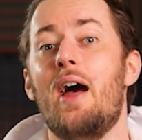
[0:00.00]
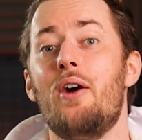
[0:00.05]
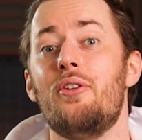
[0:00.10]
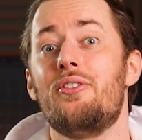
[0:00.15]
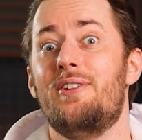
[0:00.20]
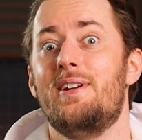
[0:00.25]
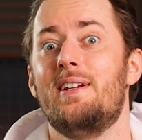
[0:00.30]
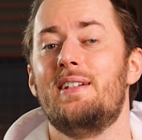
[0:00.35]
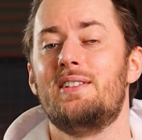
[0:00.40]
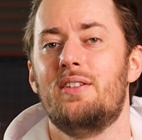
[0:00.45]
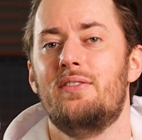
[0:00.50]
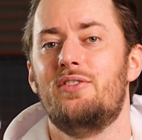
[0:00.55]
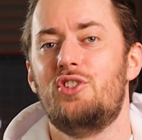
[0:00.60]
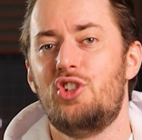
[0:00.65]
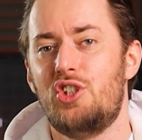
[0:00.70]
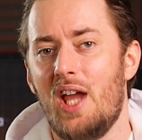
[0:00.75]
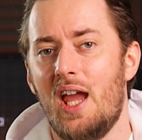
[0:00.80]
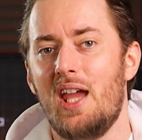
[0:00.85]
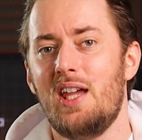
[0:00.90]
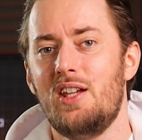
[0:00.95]
how things have
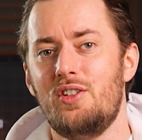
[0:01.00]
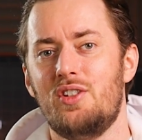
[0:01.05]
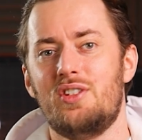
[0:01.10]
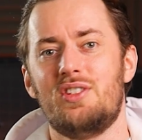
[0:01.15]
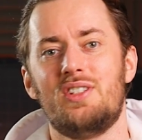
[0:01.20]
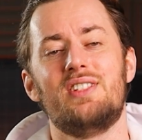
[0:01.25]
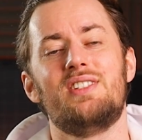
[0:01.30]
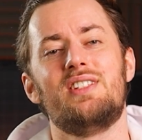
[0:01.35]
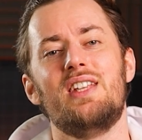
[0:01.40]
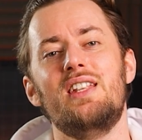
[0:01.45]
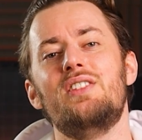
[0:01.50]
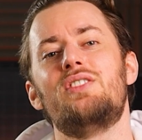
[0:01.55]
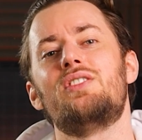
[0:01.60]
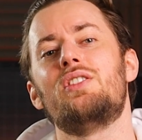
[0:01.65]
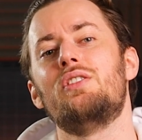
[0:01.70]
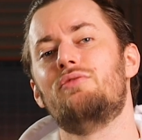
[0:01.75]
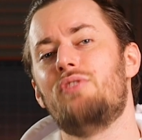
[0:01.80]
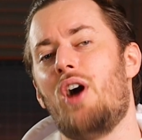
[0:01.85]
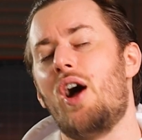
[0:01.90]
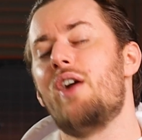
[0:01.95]
changed since
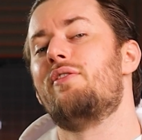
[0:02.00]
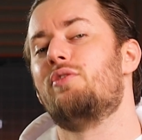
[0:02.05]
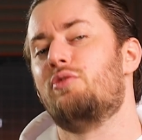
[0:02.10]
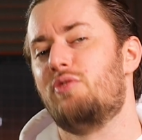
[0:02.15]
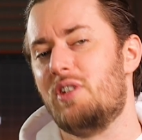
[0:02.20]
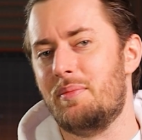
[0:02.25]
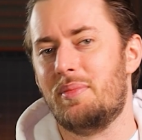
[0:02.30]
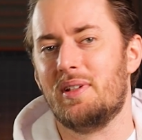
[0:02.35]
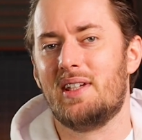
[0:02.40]
the rivalry